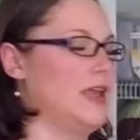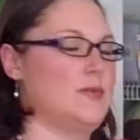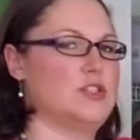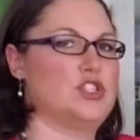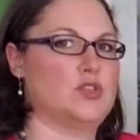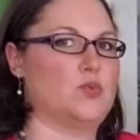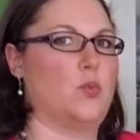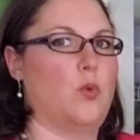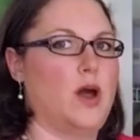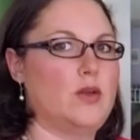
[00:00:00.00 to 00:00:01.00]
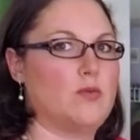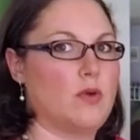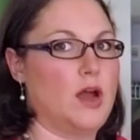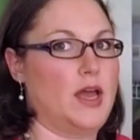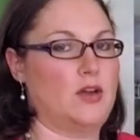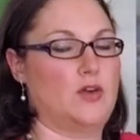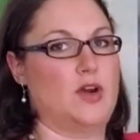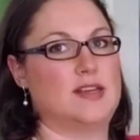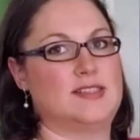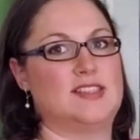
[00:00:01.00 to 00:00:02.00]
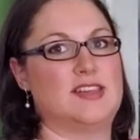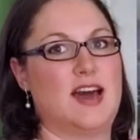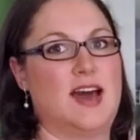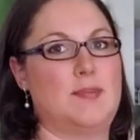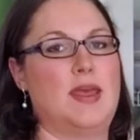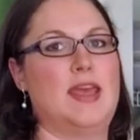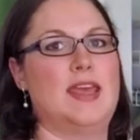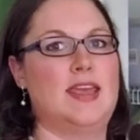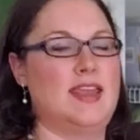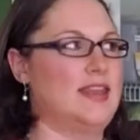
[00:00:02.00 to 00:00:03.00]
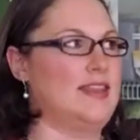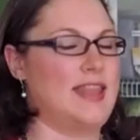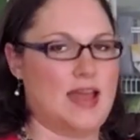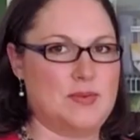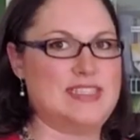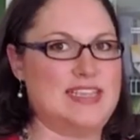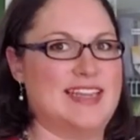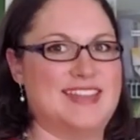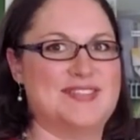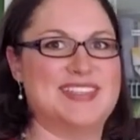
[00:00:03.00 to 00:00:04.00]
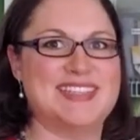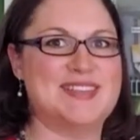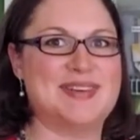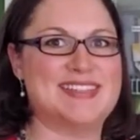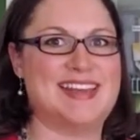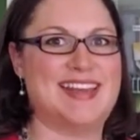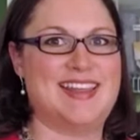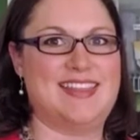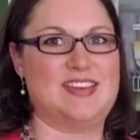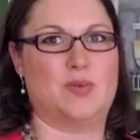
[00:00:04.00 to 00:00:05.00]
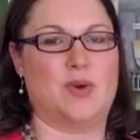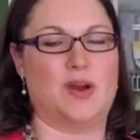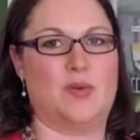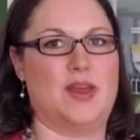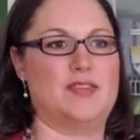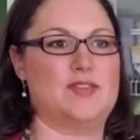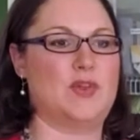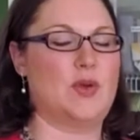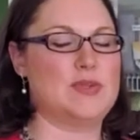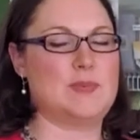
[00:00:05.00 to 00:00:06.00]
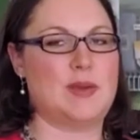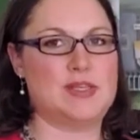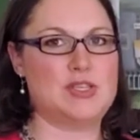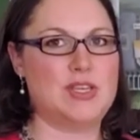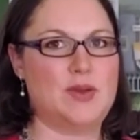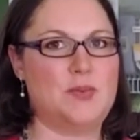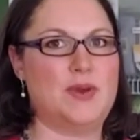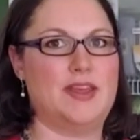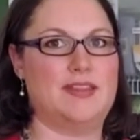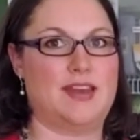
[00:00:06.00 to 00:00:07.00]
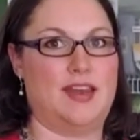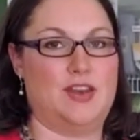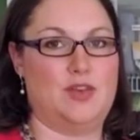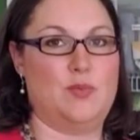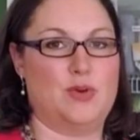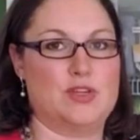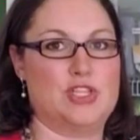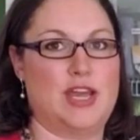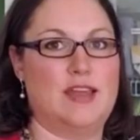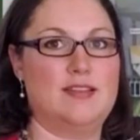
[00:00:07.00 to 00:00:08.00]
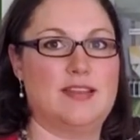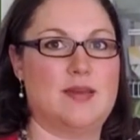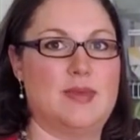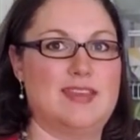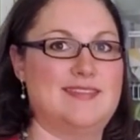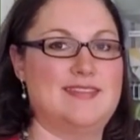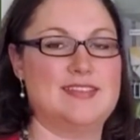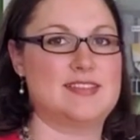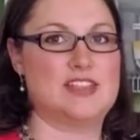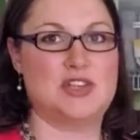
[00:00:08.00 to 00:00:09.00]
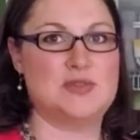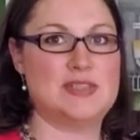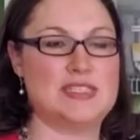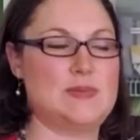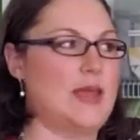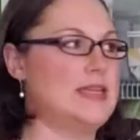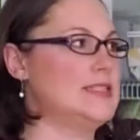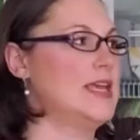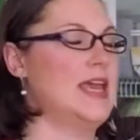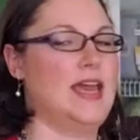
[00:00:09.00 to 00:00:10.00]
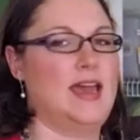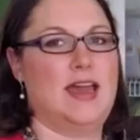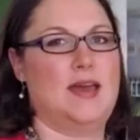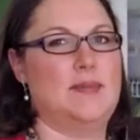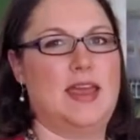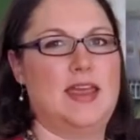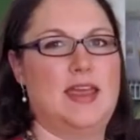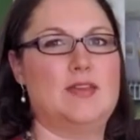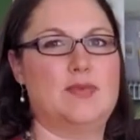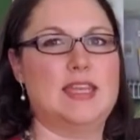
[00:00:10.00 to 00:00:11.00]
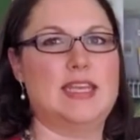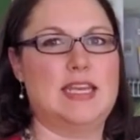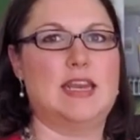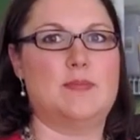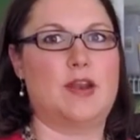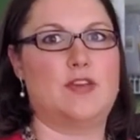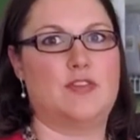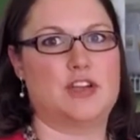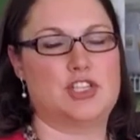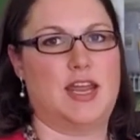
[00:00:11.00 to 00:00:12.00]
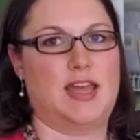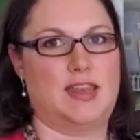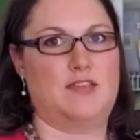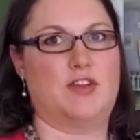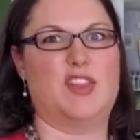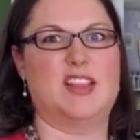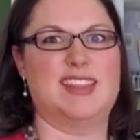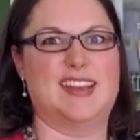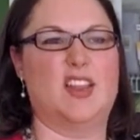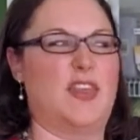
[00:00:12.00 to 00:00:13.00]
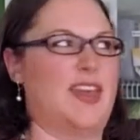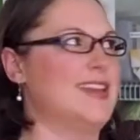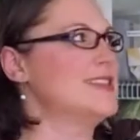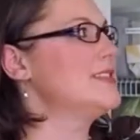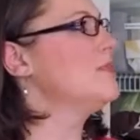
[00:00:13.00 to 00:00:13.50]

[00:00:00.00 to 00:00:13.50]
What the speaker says: it was just one rod across the top. That was it. There really wasn't anything to work with. So especially with a newborn child coming in to use this space, it really needed better functionality for all the little things.